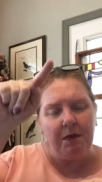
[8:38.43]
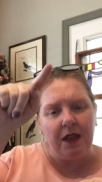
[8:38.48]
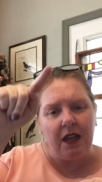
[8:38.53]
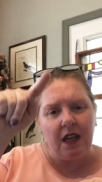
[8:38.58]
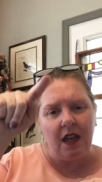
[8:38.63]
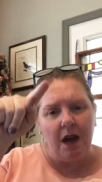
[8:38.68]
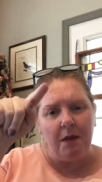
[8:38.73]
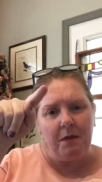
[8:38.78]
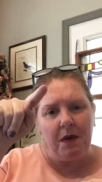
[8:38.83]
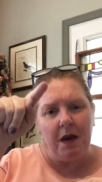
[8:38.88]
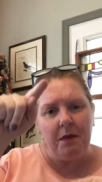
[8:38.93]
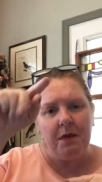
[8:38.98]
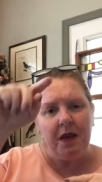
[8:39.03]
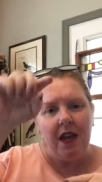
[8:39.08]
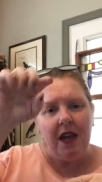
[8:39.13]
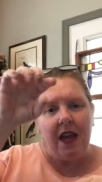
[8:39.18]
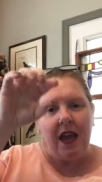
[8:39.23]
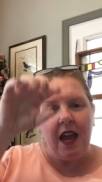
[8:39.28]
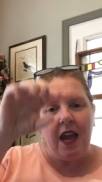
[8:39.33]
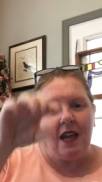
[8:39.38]
They come up
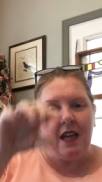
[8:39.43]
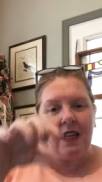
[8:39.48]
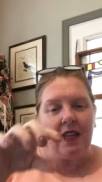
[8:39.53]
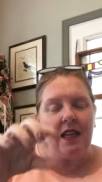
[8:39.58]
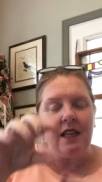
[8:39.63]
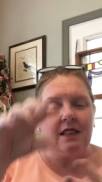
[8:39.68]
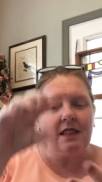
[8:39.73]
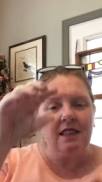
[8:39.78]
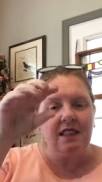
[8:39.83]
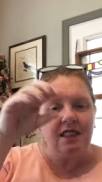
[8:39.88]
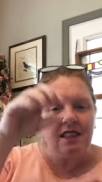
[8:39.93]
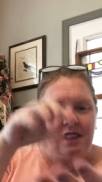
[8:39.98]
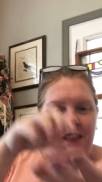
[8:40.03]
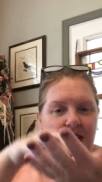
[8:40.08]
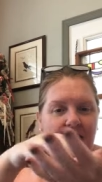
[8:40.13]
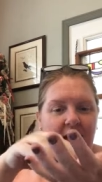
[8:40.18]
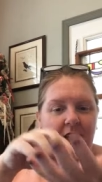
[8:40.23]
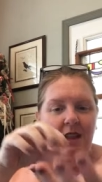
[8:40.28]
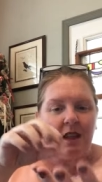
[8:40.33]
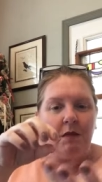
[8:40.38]
and
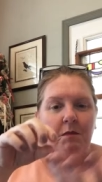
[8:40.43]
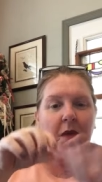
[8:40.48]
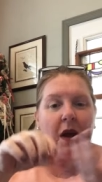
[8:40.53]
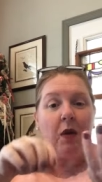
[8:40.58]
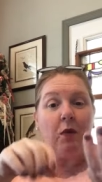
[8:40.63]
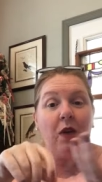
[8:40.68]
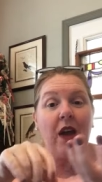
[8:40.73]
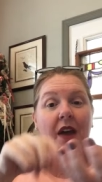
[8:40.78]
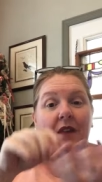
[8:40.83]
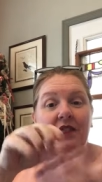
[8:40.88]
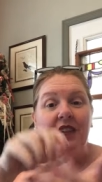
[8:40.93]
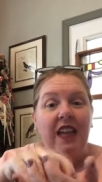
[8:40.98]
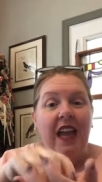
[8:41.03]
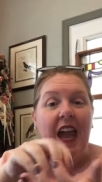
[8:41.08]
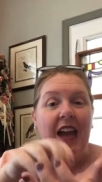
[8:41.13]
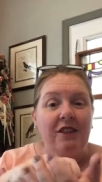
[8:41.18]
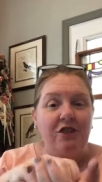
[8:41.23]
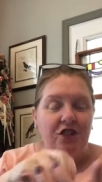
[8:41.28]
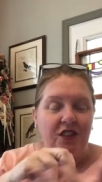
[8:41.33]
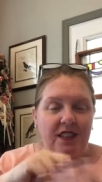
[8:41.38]
my raft
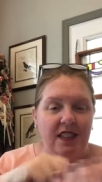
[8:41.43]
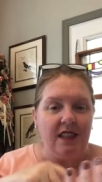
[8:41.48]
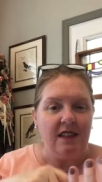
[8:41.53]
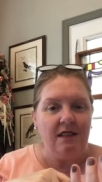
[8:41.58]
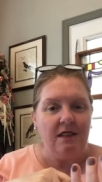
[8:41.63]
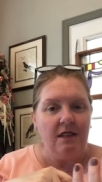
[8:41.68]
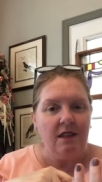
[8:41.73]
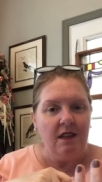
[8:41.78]
catches it.